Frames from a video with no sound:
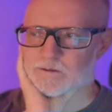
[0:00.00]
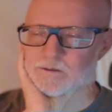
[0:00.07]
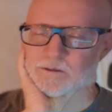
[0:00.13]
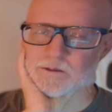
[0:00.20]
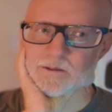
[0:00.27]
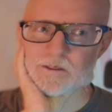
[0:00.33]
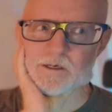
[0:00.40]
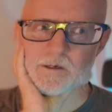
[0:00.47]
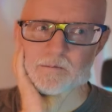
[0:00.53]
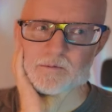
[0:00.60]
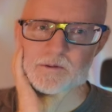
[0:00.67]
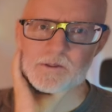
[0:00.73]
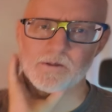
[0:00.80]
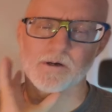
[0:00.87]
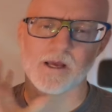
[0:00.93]
you know
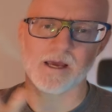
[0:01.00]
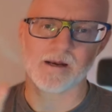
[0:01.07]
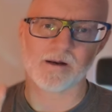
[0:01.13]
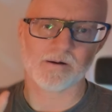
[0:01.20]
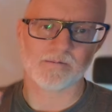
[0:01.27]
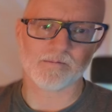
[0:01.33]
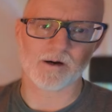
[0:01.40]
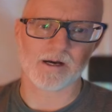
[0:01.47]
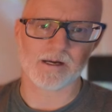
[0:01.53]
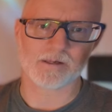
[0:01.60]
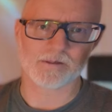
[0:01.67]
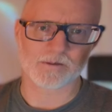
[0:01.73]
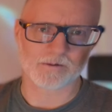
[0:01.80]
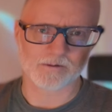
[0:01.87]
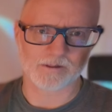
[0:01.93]
put your head in a
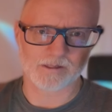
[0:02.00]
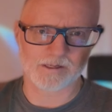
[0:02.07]
vise or in